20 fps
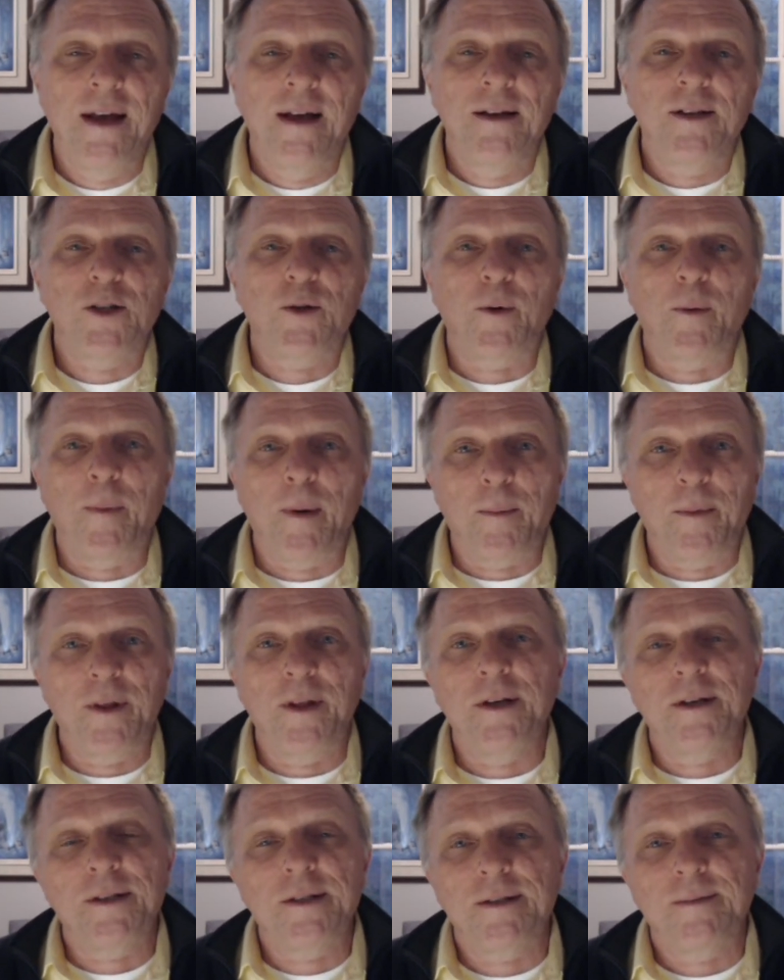So remember
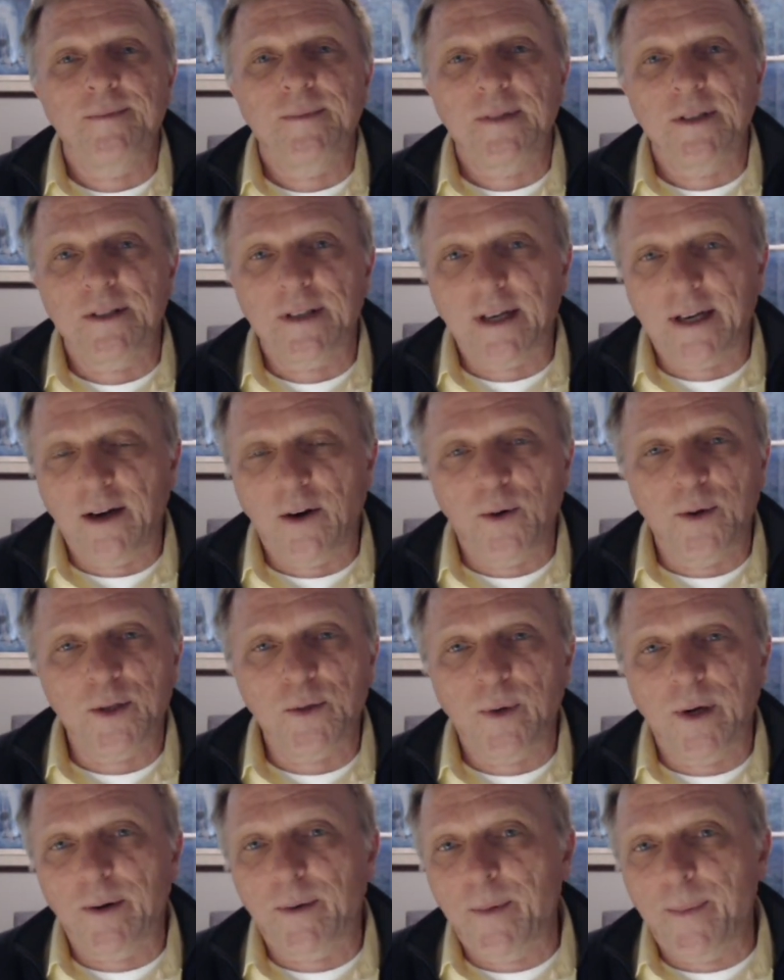this, just like I always
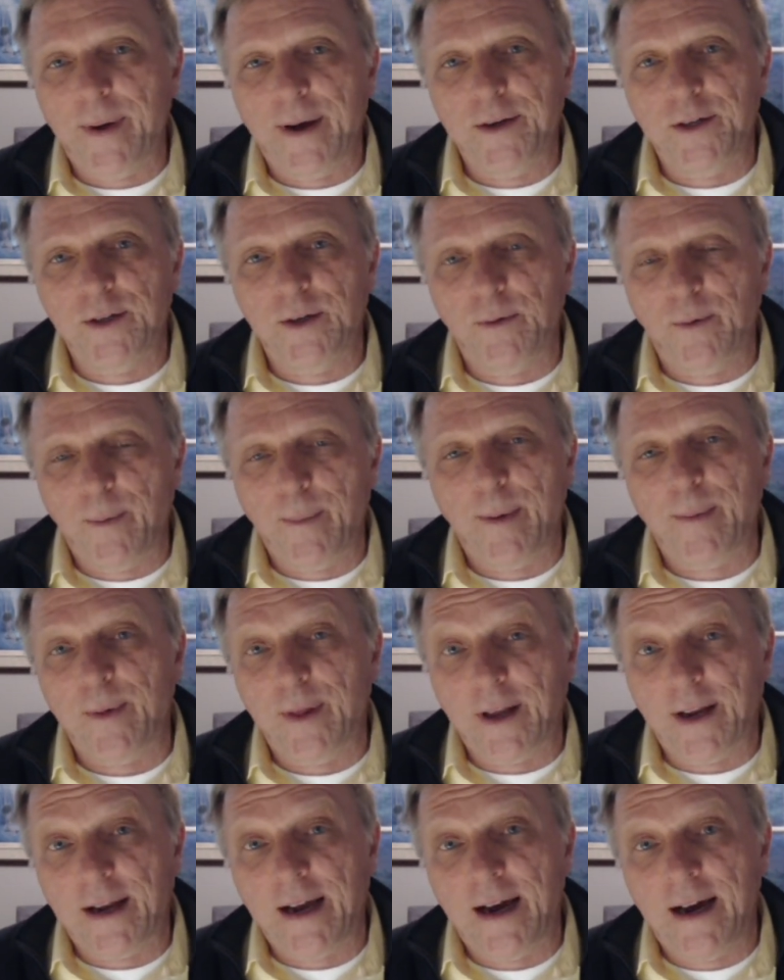want to remind you, remember
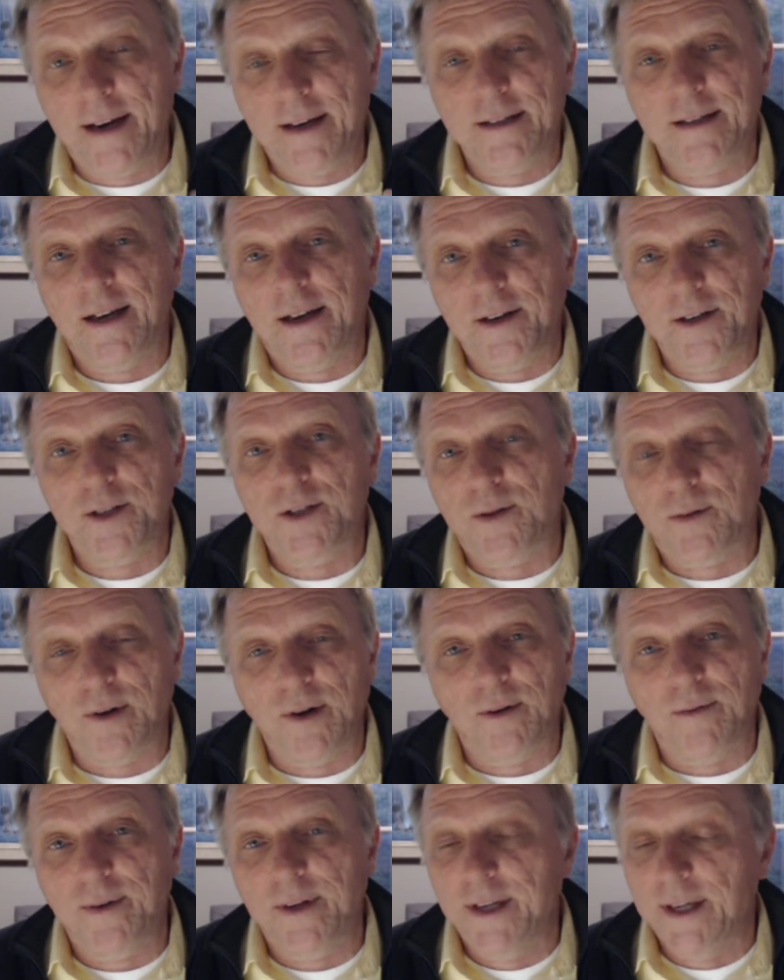that God is on his
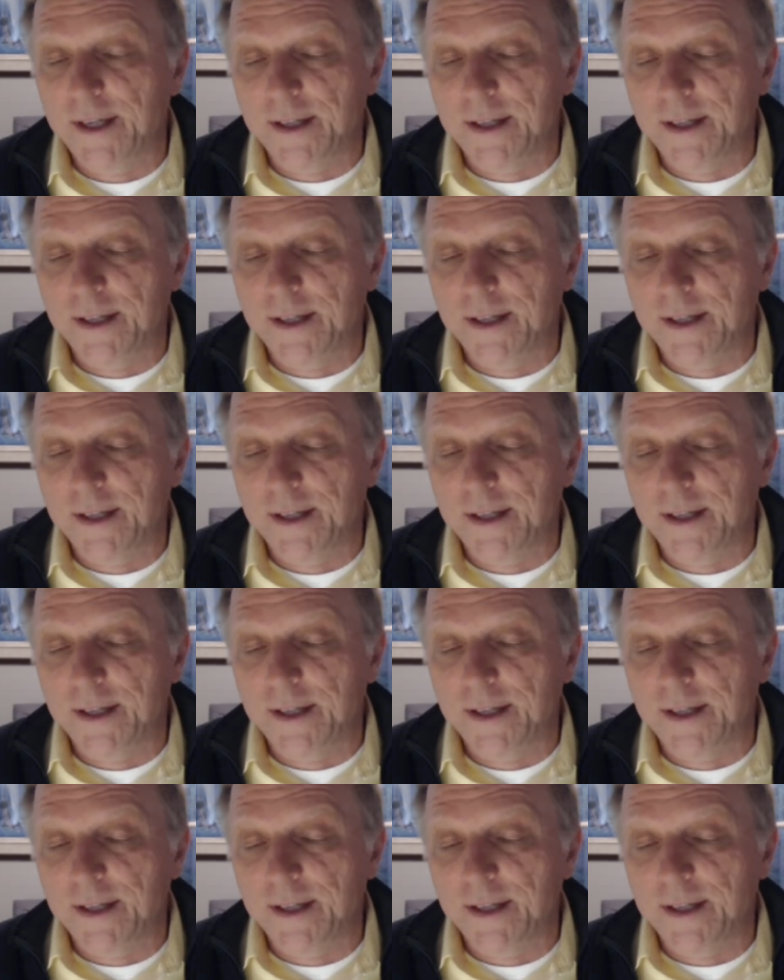throne.